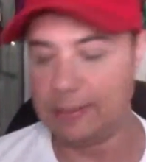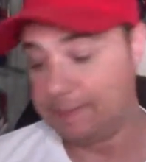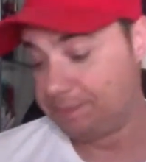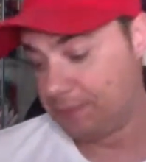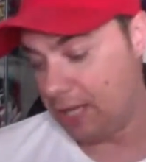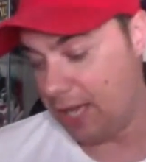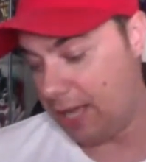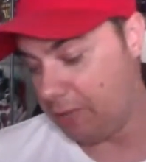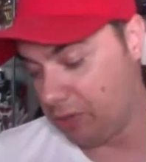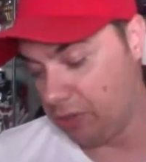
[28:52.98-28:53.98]
hey, we're
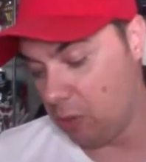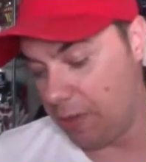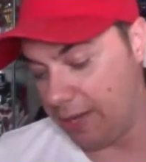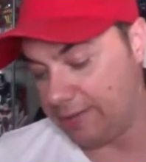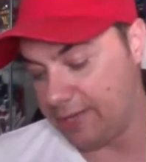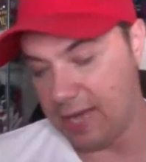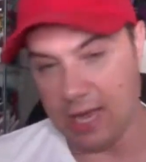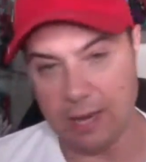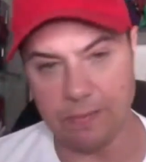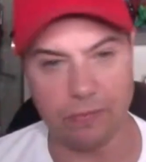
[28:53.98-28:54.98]
going to go back in
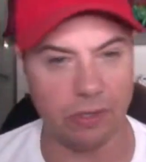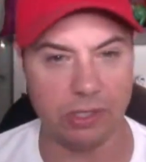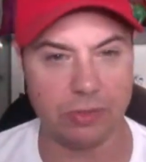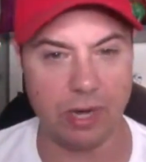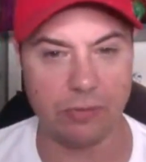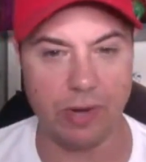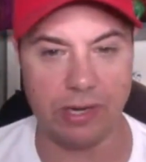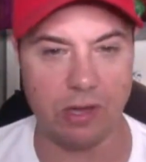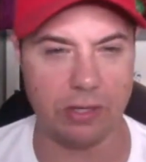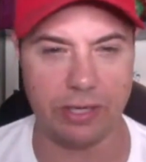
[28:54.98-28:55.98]
time and we're going to try and
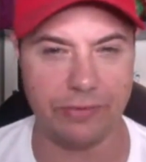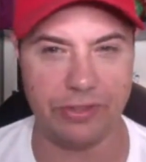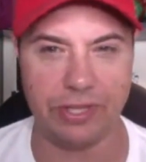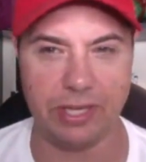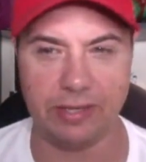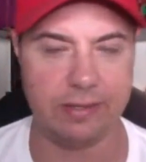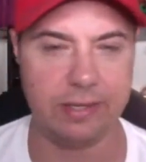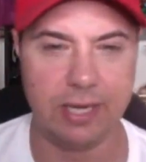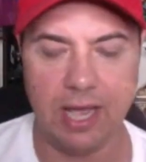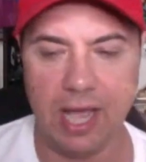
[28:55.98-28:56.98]
retcon everything and
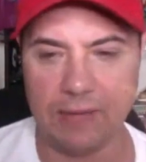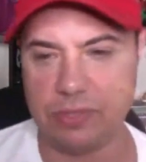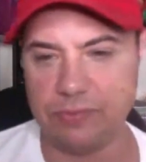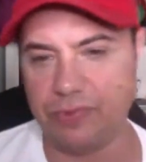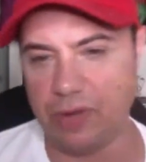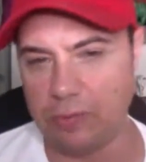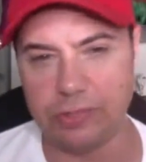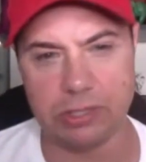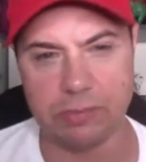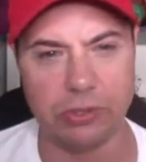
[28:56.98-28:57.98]
have some fun with
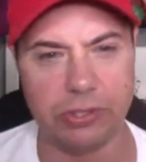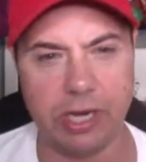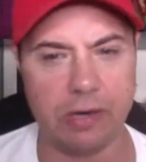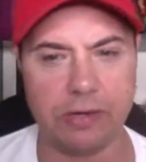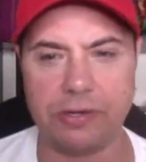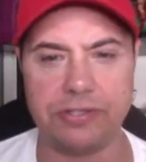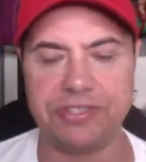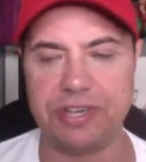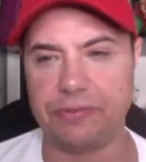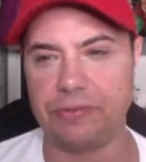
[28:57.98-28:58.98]
some old characters, and
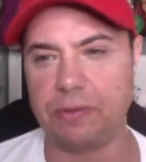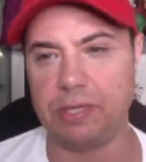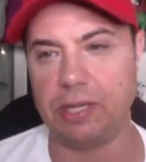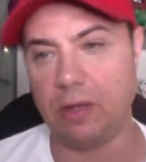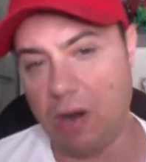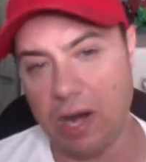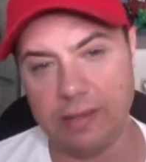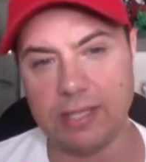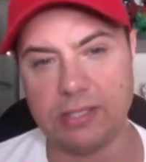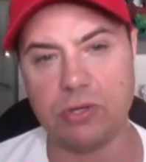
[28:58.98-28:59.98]
everyone will be like, all right,
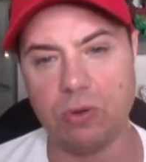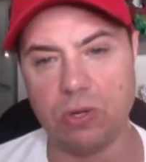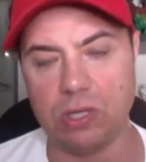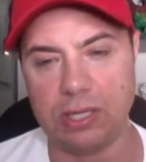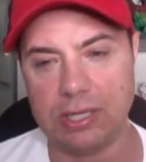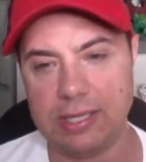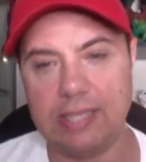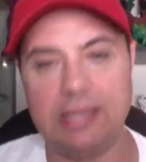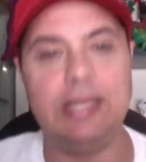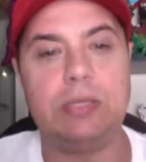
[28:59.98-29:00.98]
that's cool. At
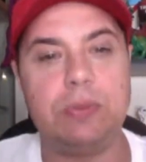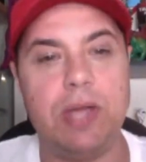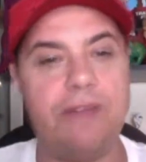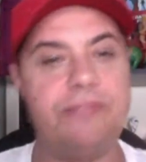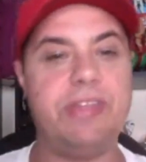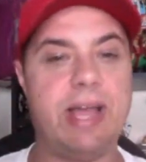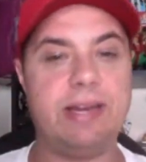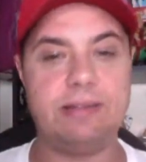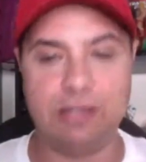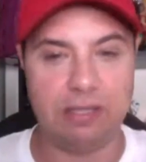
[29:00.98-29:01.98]
least we have that.
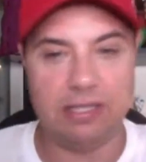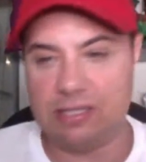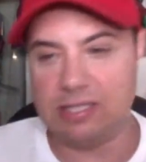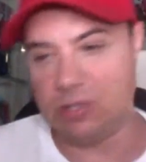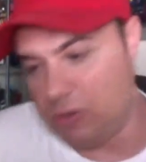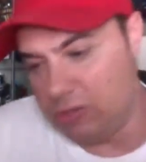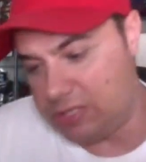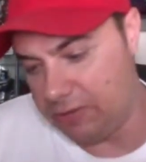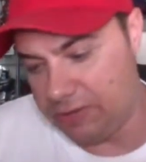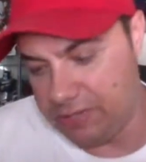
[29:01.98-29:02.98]
This whole
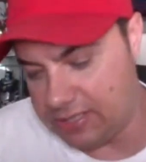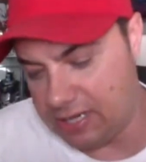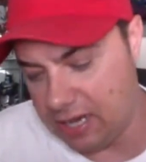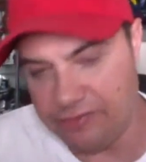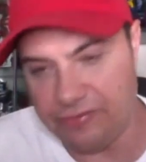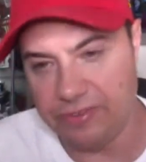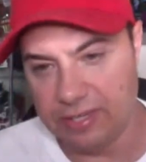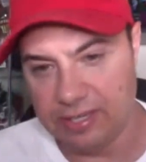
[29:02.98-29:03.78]
series is kind of a